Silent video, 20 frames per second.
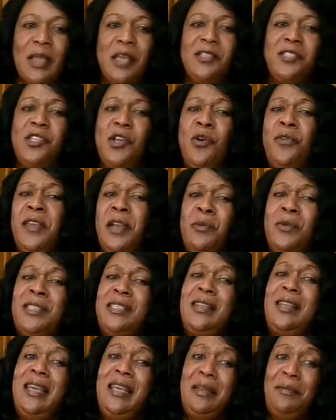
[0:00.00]
So there was
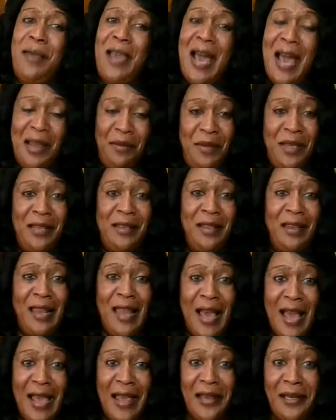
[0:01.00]
a lady behind me in the
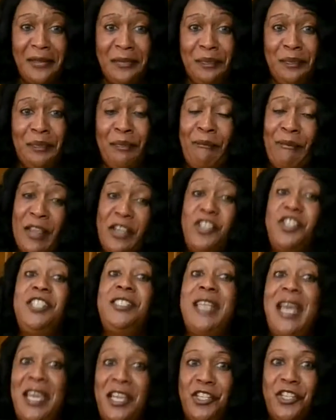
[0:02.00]
line.
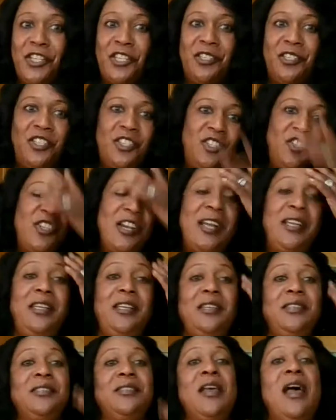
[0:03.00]
She's Asian. She's
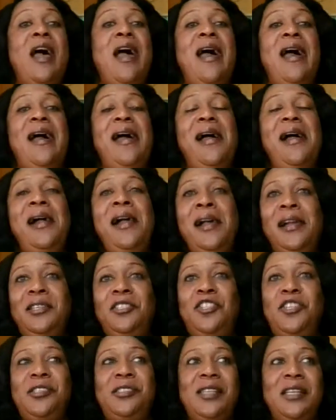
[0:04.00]
Chinese. And
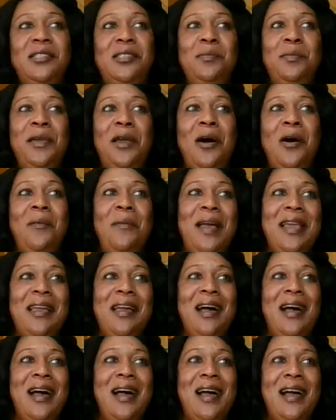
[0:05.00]
she said to me, oh my
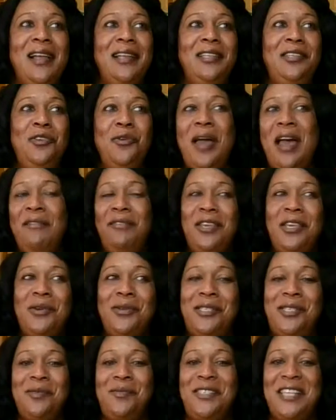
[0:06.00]
God, you have a
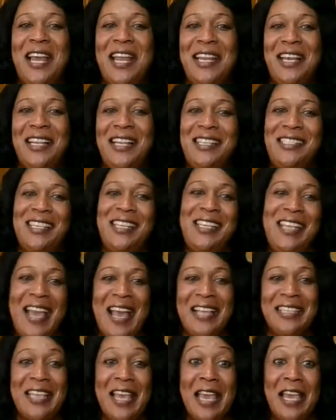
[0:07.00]
YouTube channel? I said,
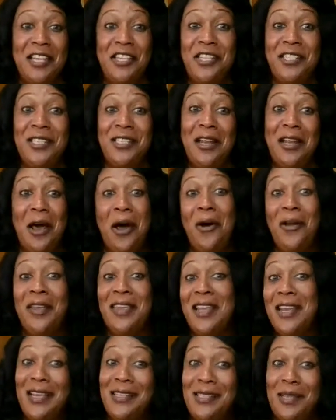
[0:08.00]
yes. She said, oh,
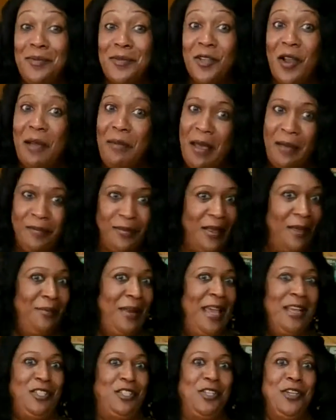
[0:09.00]
can I subscribe? I'm
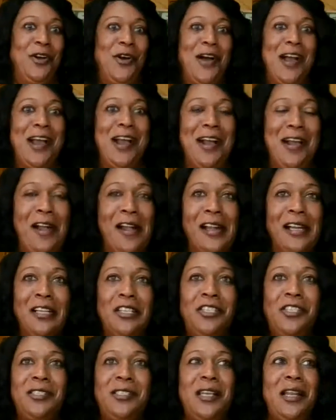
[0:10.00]
like, sure.
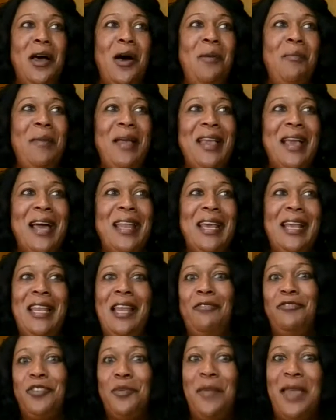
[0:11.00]
She said, oh my God, I
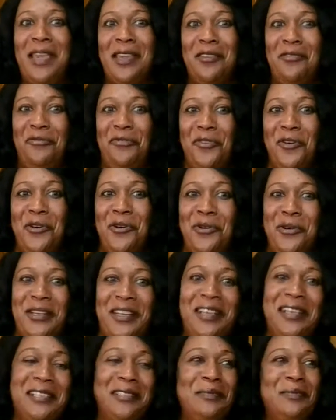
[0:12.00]
love Jamaican
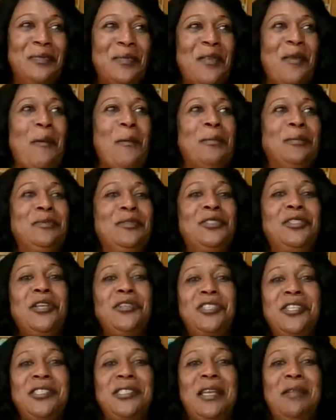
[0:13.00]
food. So
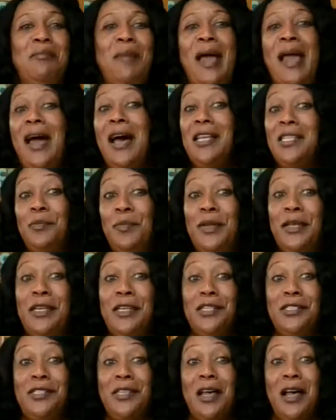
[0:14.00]
she said, my husband
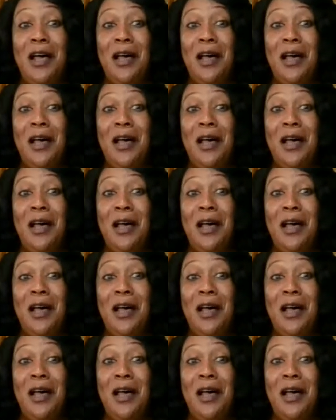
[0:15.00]
is